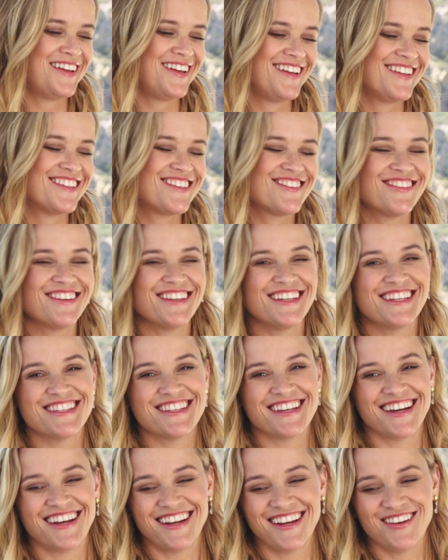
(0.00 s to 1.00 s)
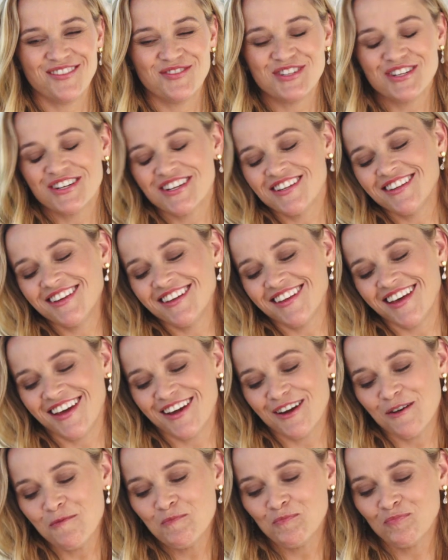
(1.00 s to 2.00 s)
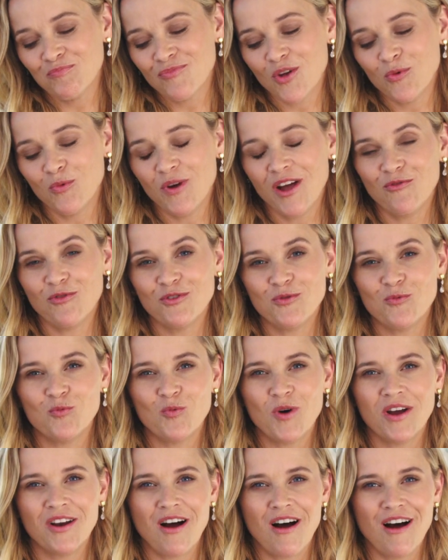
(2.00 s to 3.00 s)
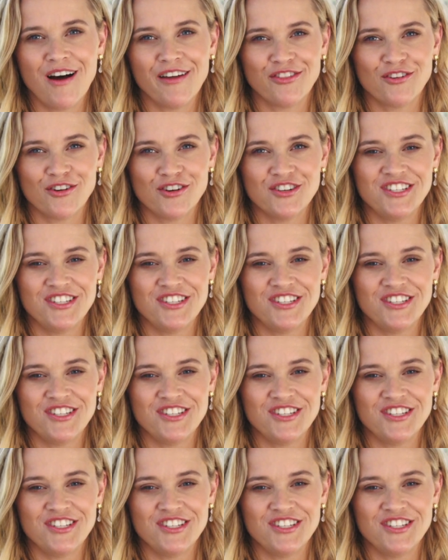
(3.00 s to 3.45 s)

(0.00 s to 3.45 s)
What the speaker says: It's really exciting, particularly like we have one author,